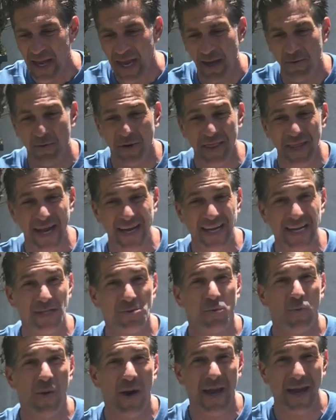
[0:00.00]
And when that
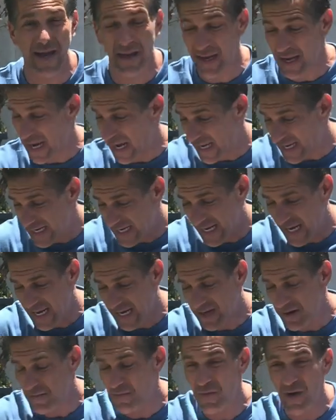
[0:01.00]
gets wet, and
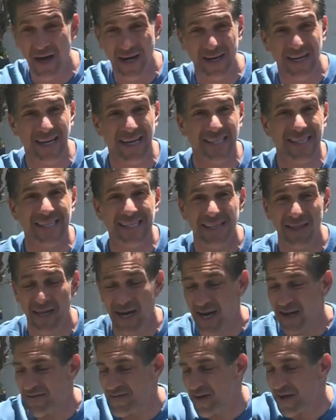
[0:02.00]
again, not connected to
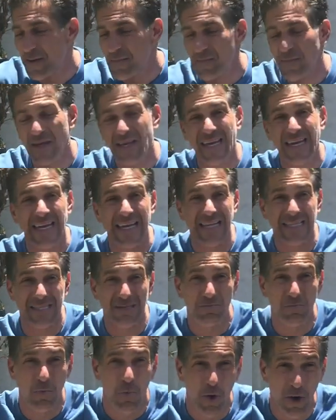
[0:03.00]
life,
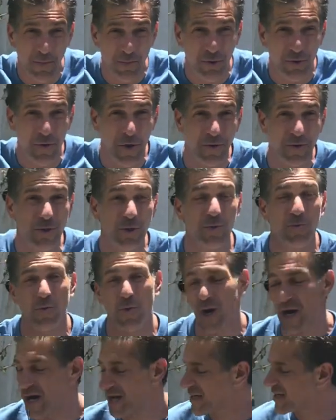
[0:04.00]
it's more prone to
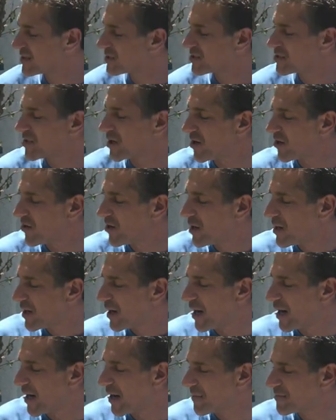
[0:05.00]
rotting. So,
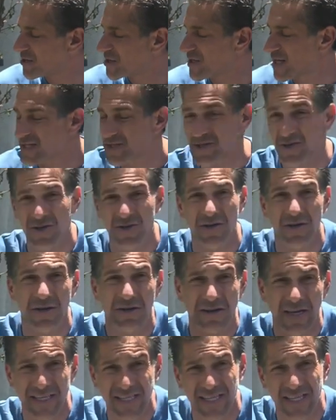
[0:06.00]
um, so that's your
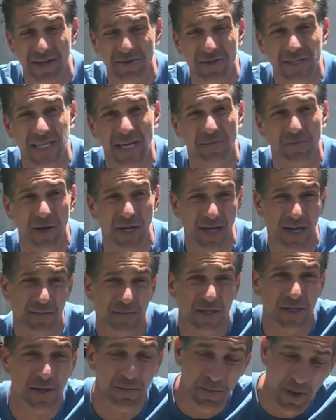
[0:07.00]
that's another tip when it
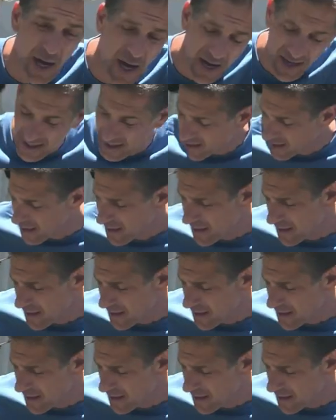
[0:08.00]
comes to potting.